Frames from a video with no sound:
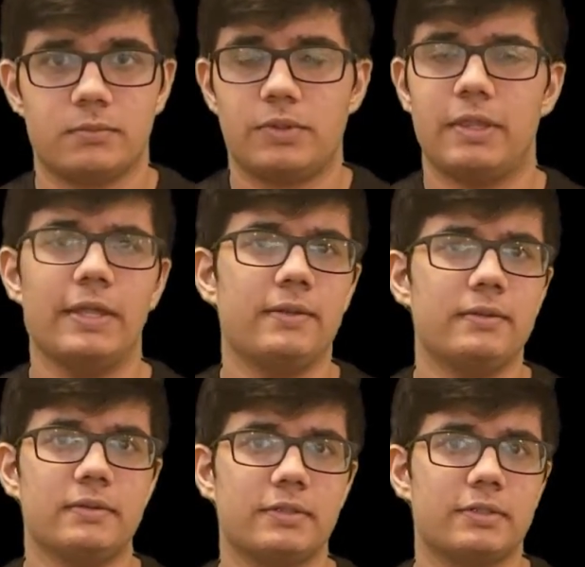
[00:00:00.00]

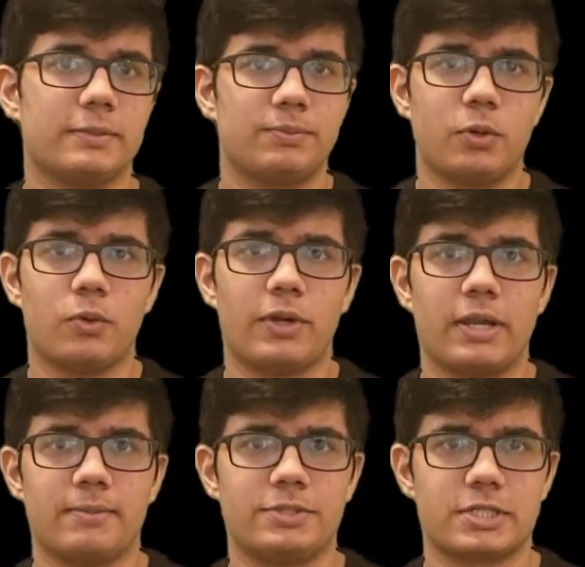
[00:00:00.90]
then the
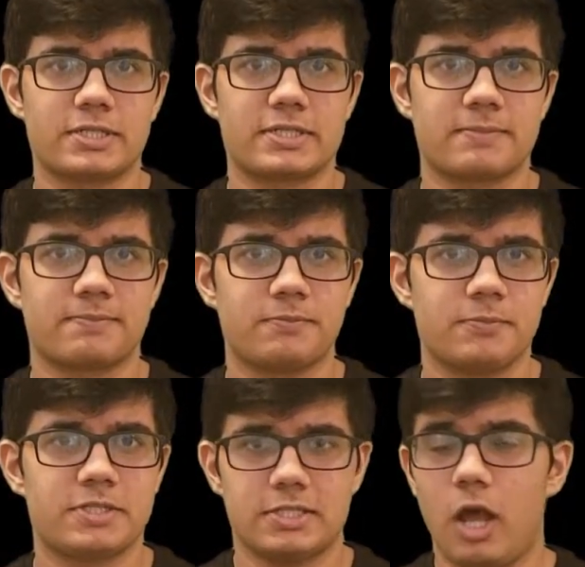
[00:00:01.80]
program just
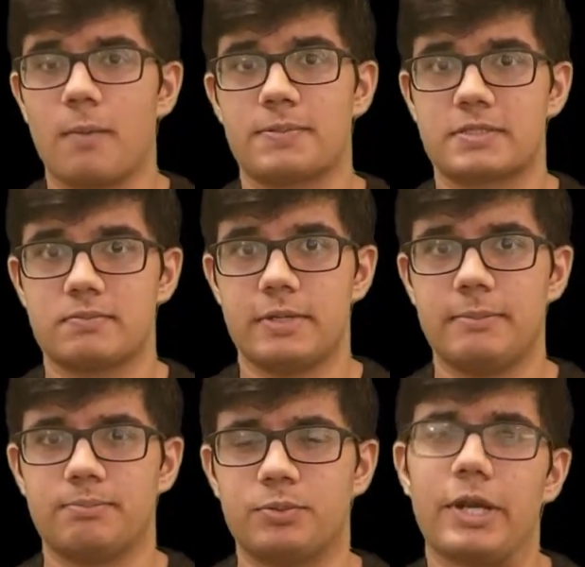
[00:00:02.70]
stops.
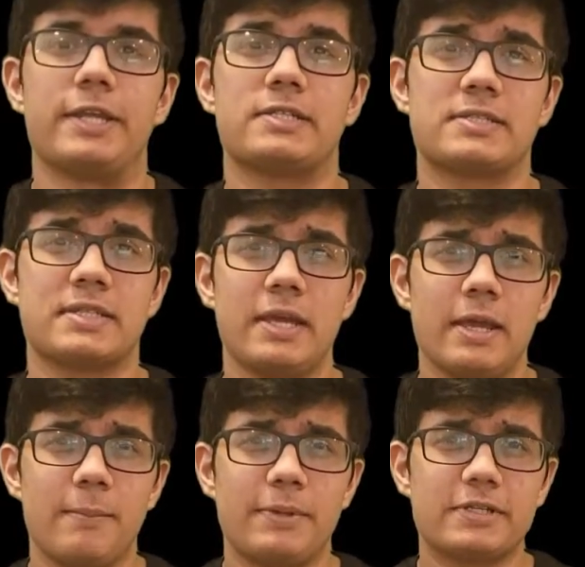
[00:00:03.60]
It breaks
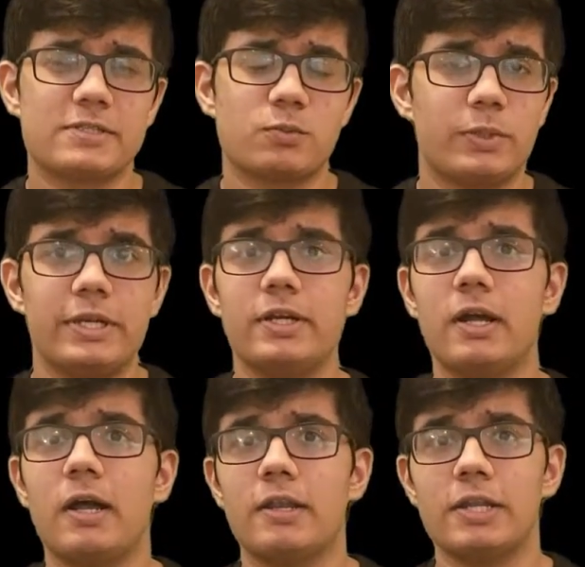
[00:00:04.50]
because we're
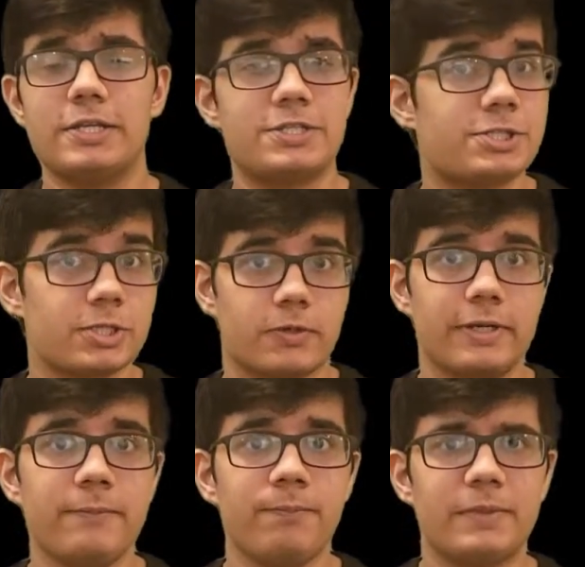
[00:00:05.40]
not
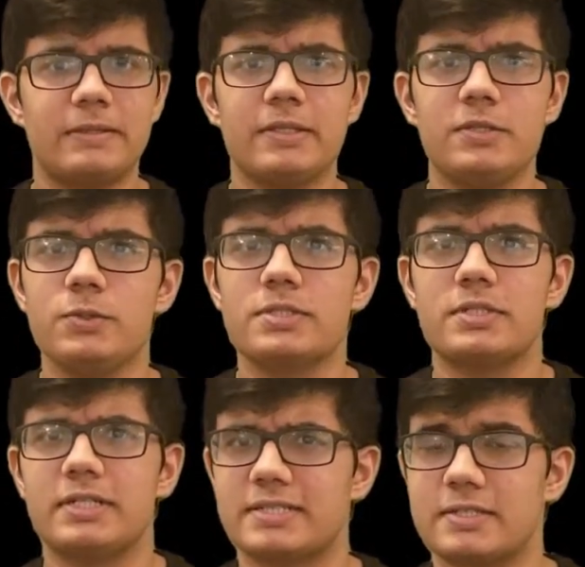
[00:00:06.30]
ensuring that the user
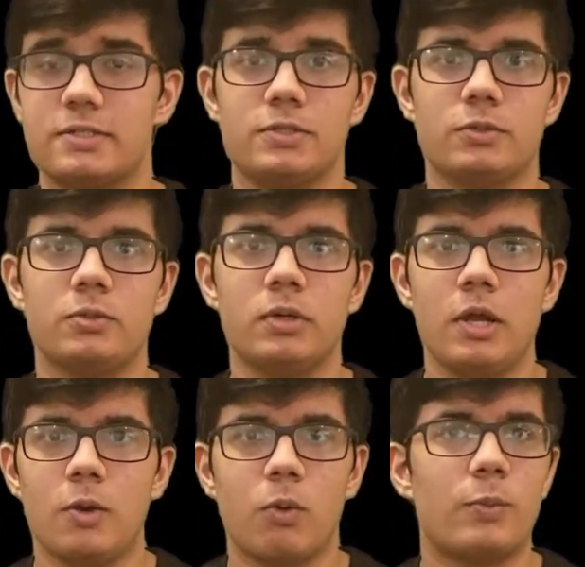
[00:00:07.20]
doesn't do
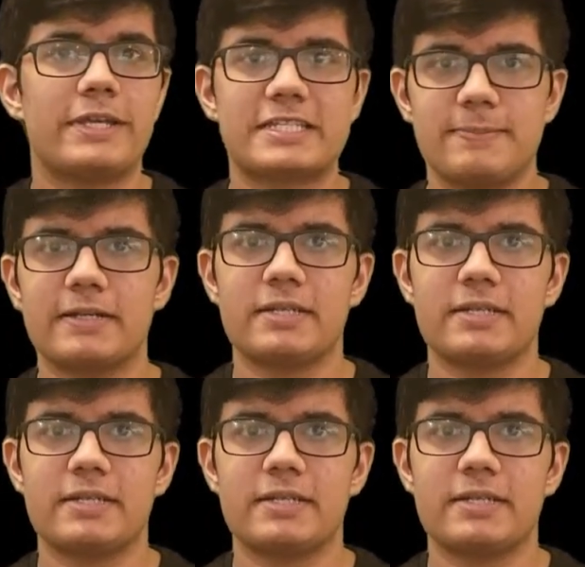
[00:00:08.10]
what we expect